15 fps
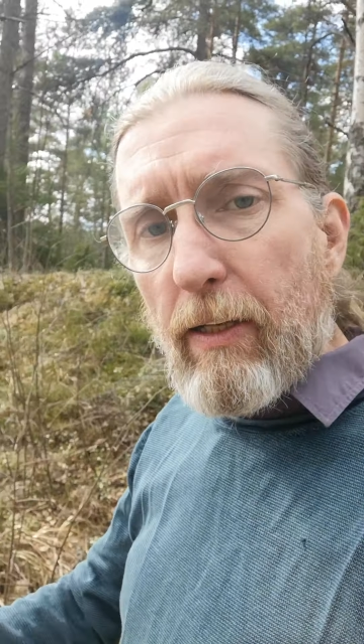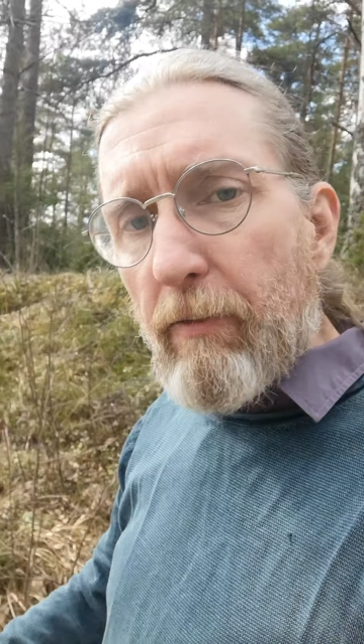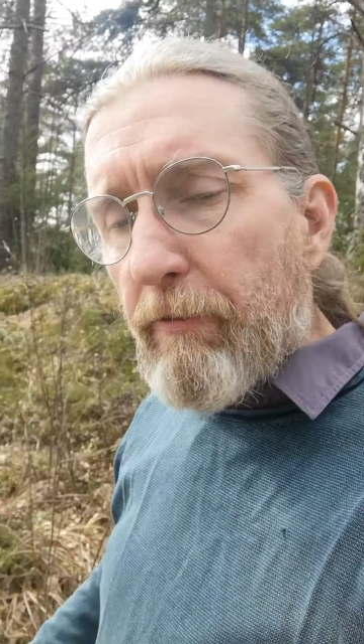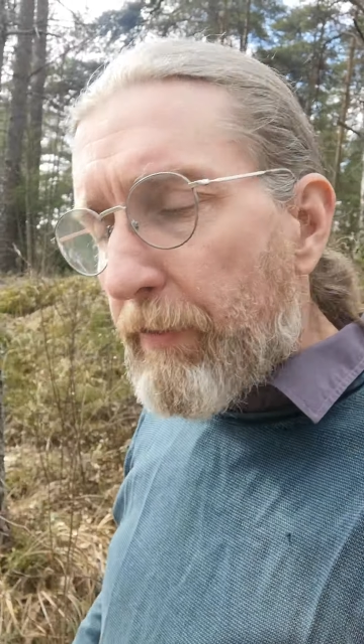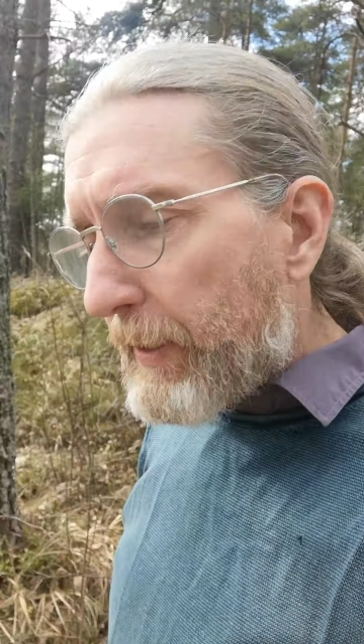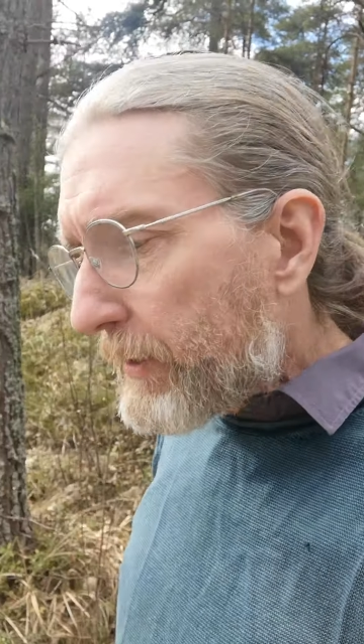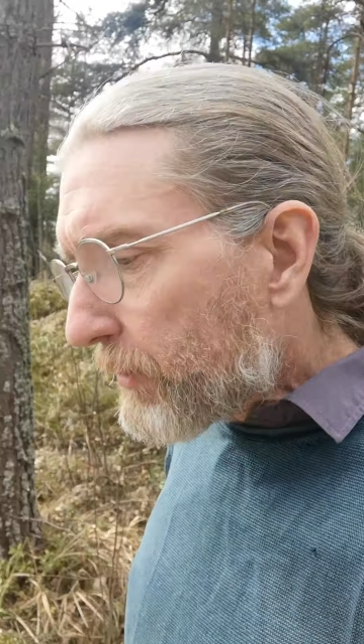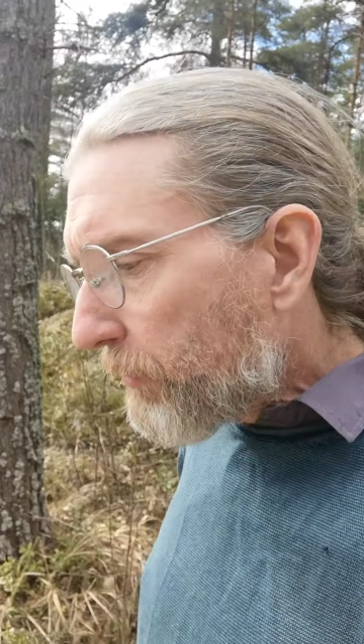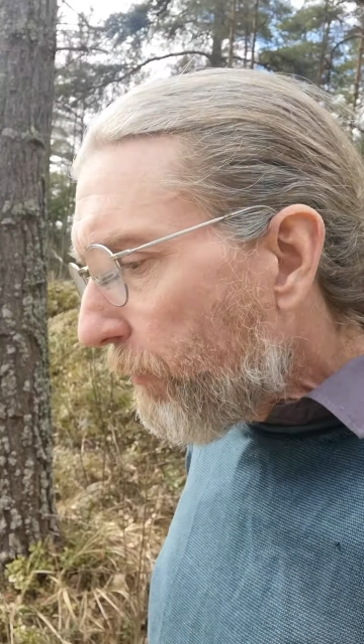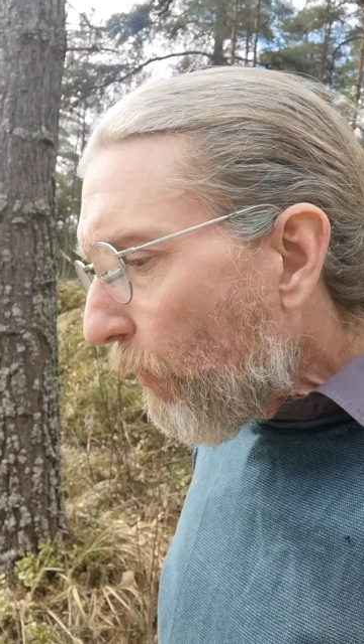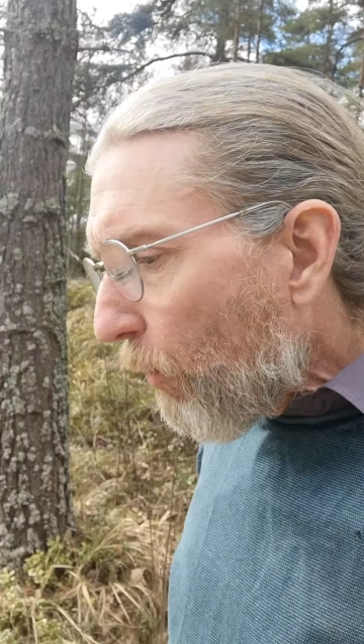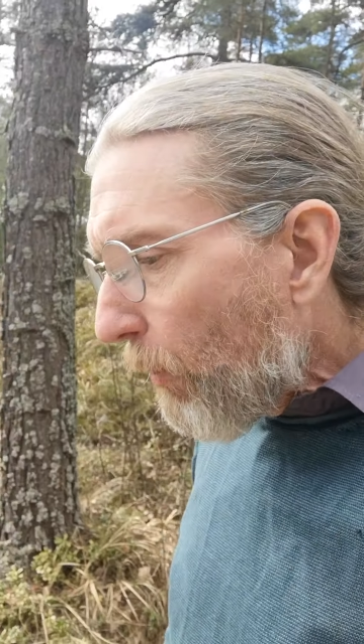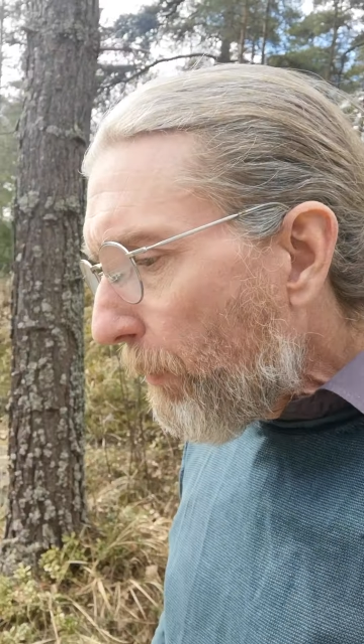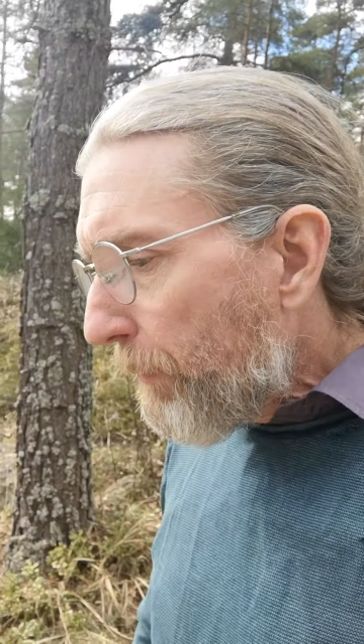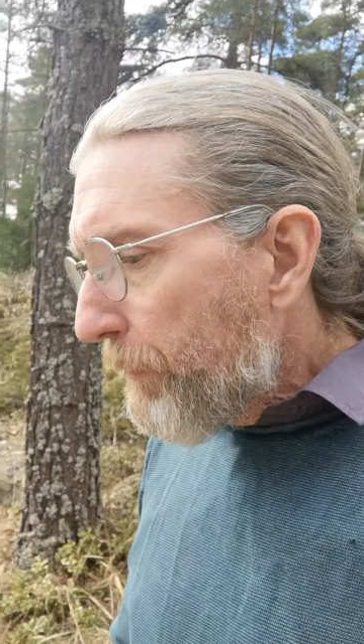in fixed
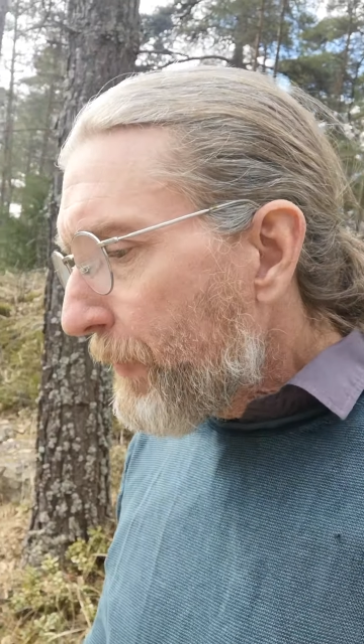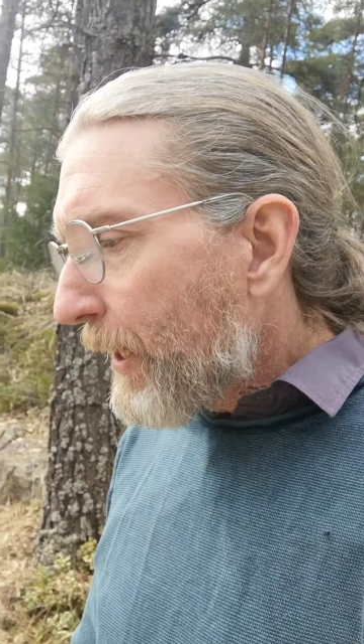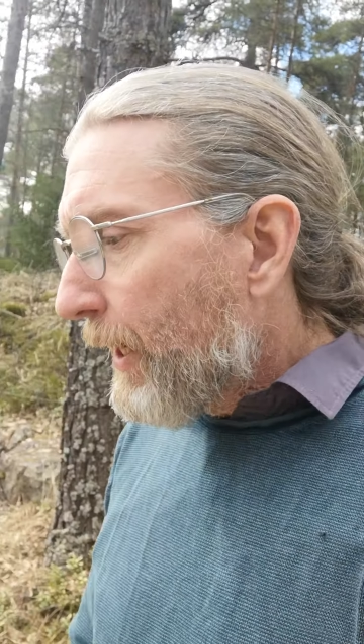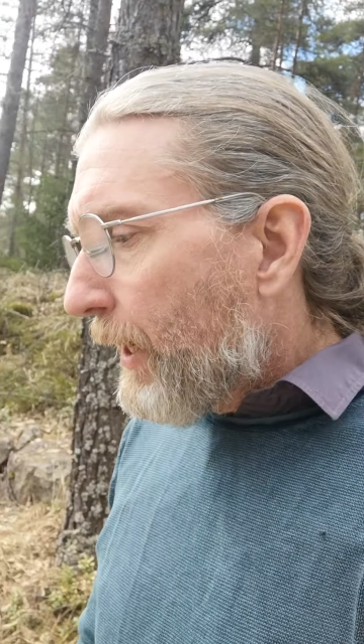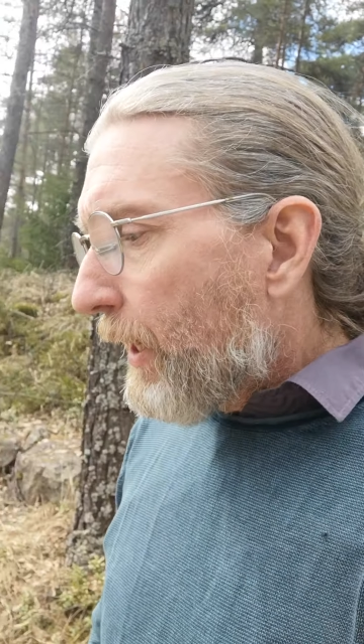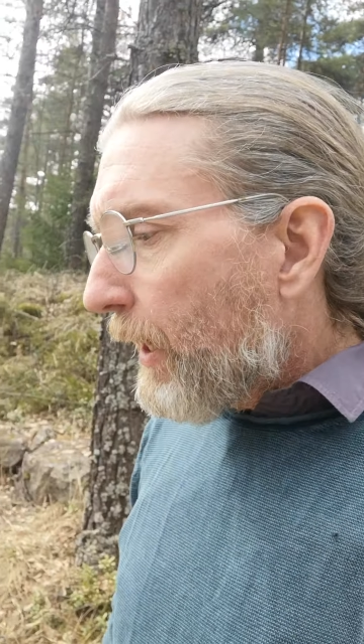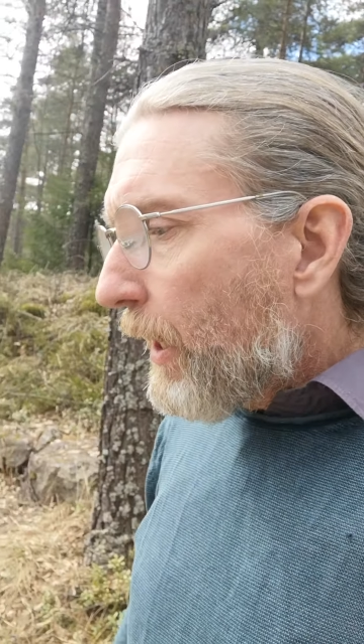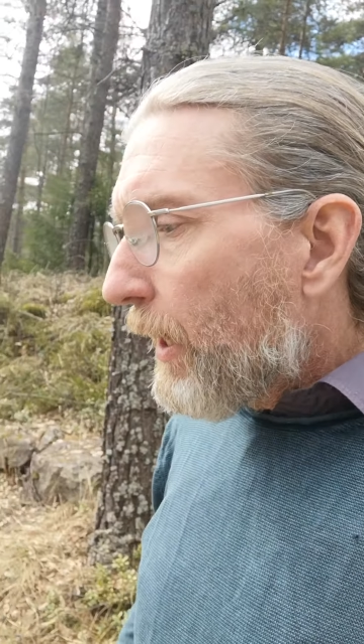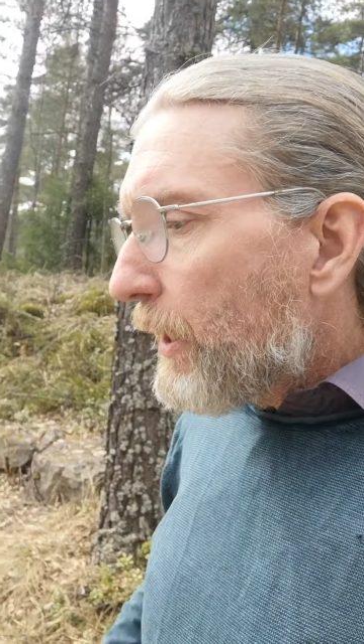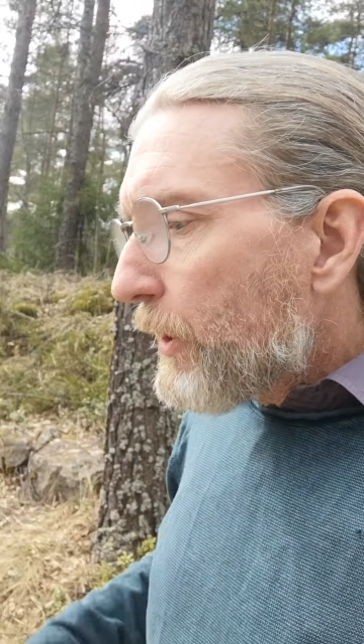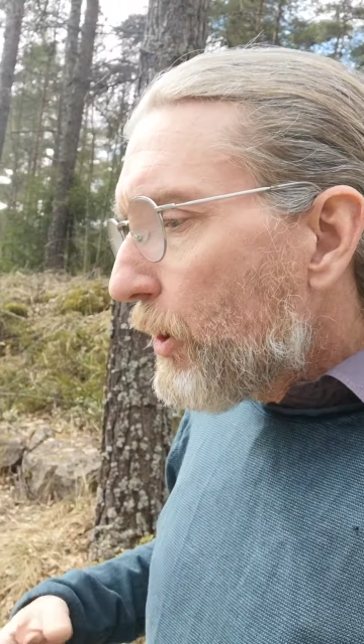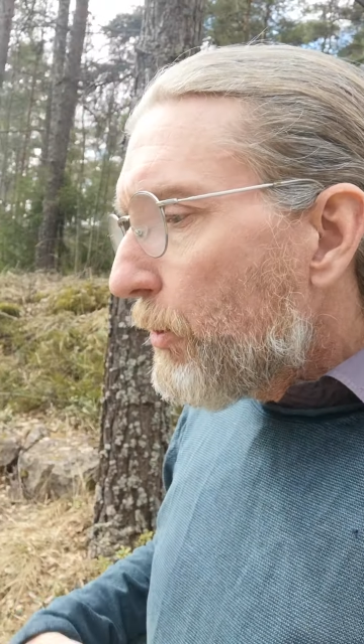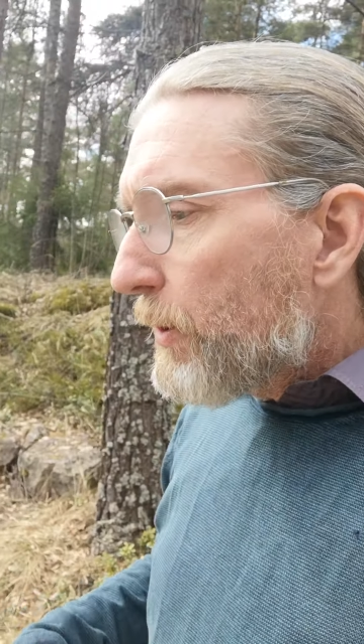form, you